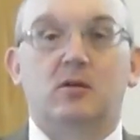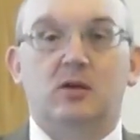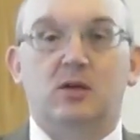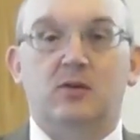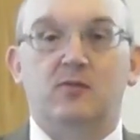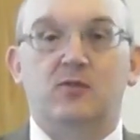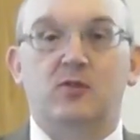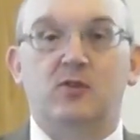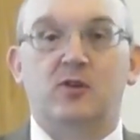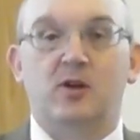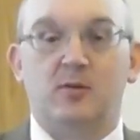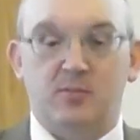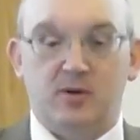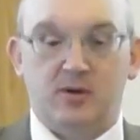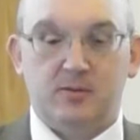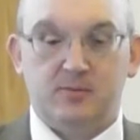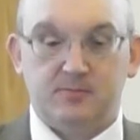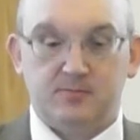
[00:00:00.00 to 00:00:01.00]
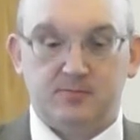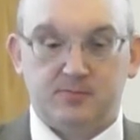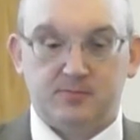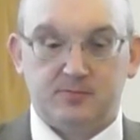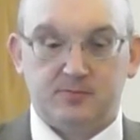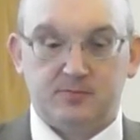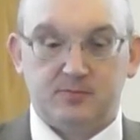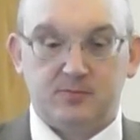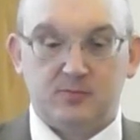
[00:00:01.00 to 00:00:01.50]
give you the number.
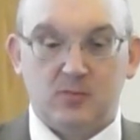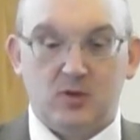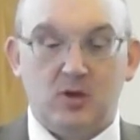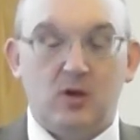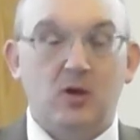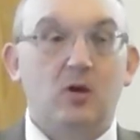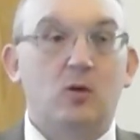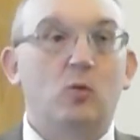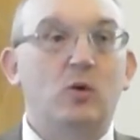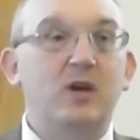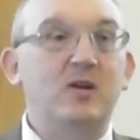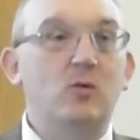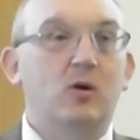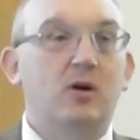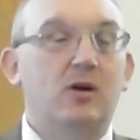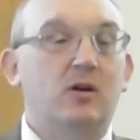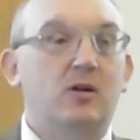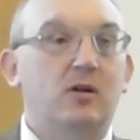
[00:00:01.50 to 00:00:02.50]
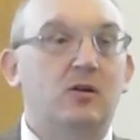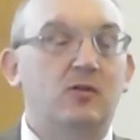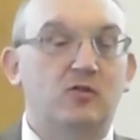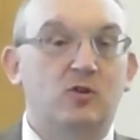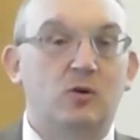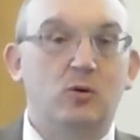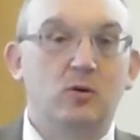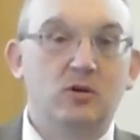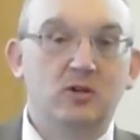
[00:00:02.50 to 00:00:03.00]
We work, of
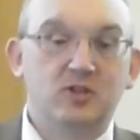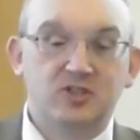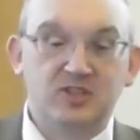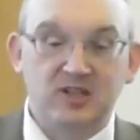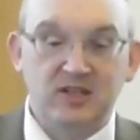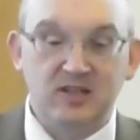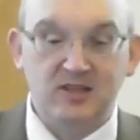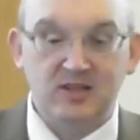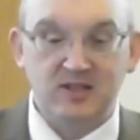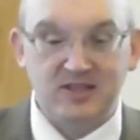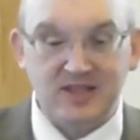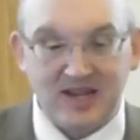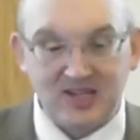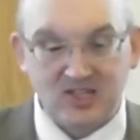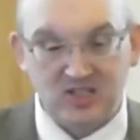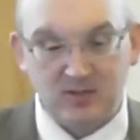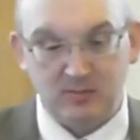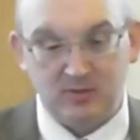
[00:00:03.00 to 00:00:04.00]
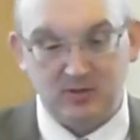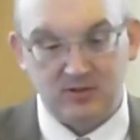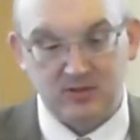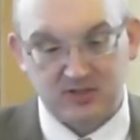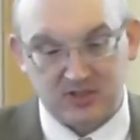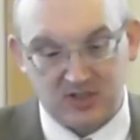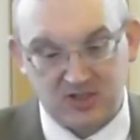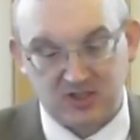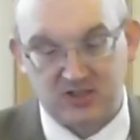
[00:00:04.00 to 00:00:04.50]
course, in the decimal
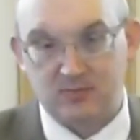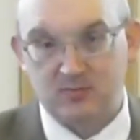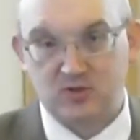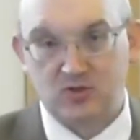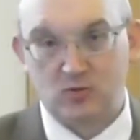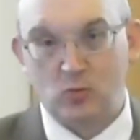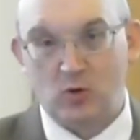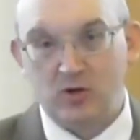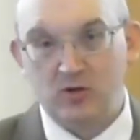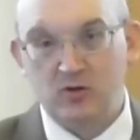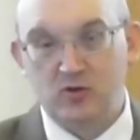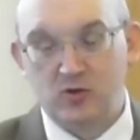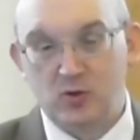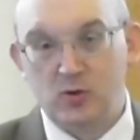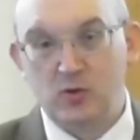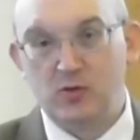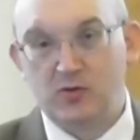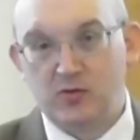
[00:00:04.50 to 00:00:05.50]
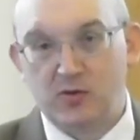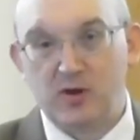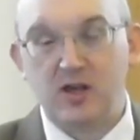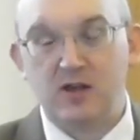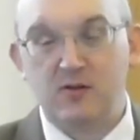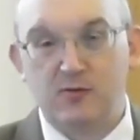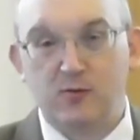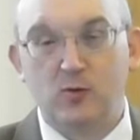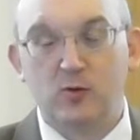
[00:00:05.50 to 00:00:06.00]
systems. 1, 2,
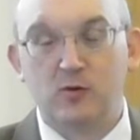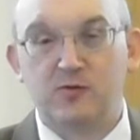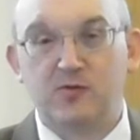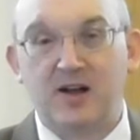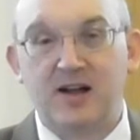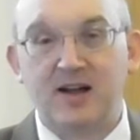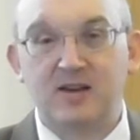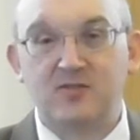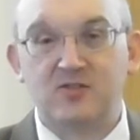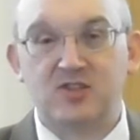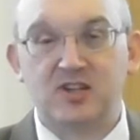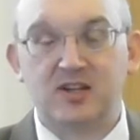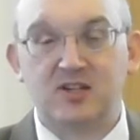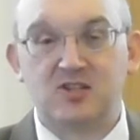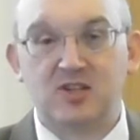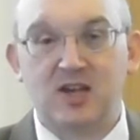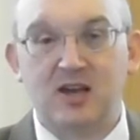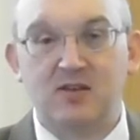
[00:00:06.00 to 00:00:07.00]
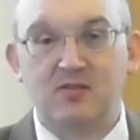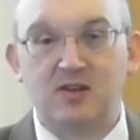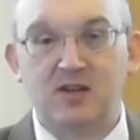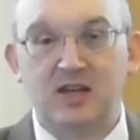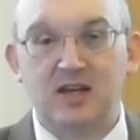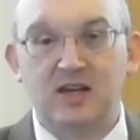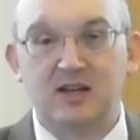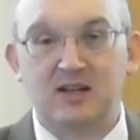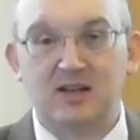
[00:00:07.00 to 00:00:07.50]
3, 4, 5, 6,
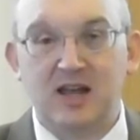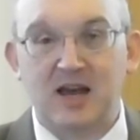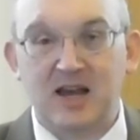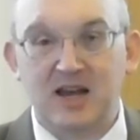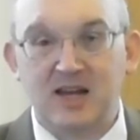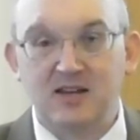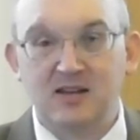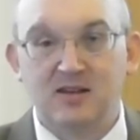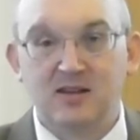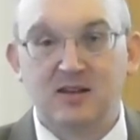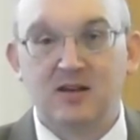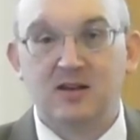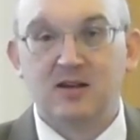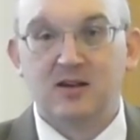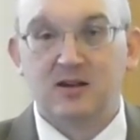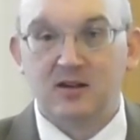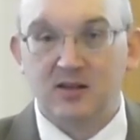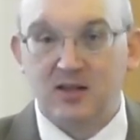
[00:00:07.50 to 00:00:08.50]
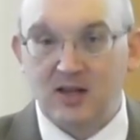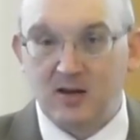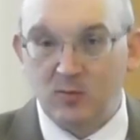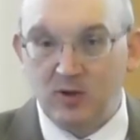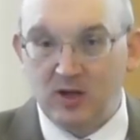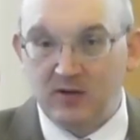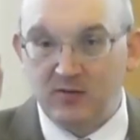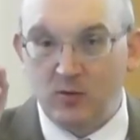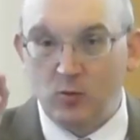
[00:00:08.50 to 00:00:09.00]
7, 8, 9. And then
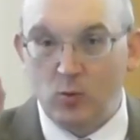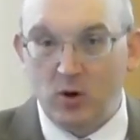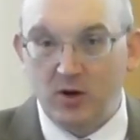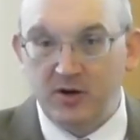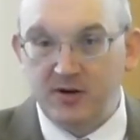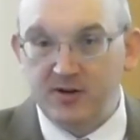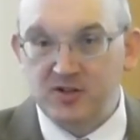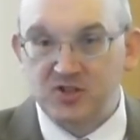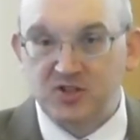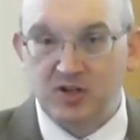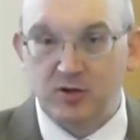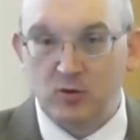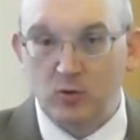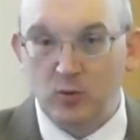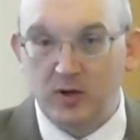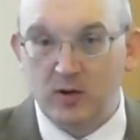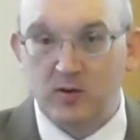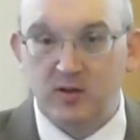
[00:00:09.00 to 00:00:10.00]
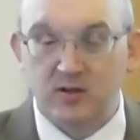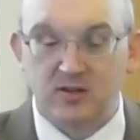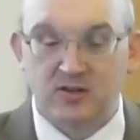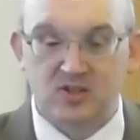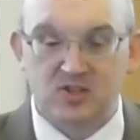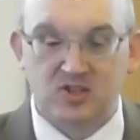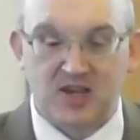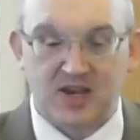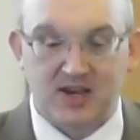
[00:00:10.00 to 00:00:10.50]
we have a 1 and a 0. We go into
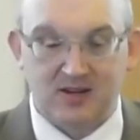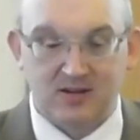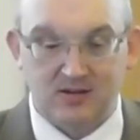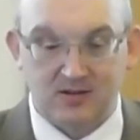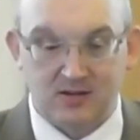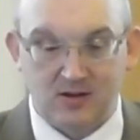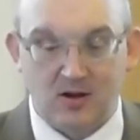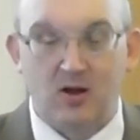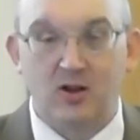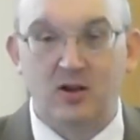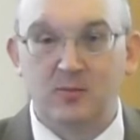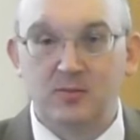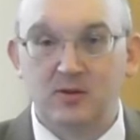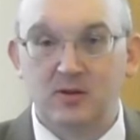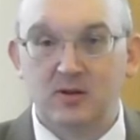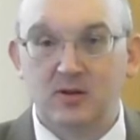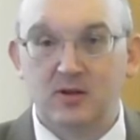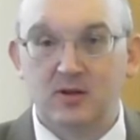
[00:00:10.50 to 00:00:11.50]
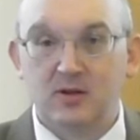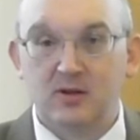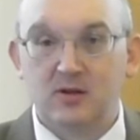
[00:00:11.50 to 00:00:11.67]
the second column.